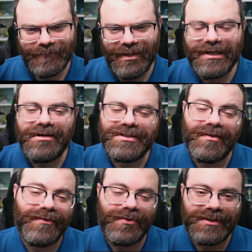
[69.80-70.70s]
it could
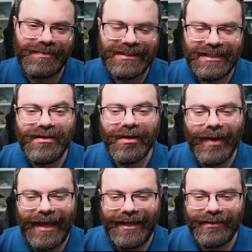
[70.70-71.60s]
also, of course, be
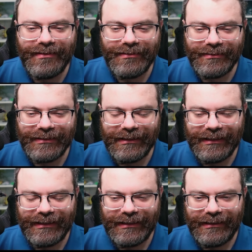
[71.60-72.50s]
T-O-N.
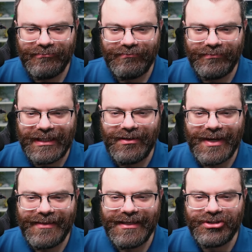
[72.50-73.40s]
I don't know
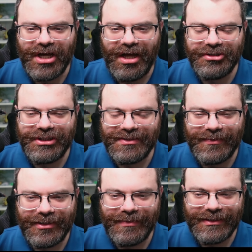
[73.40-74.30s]
why I think taunch is a
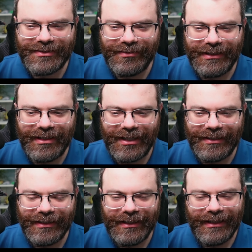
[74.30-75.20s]
word, but it's certainly not.
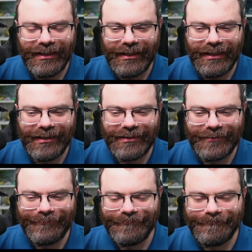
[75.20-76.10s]

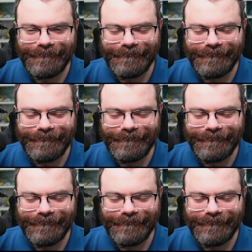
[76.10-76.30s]
Um,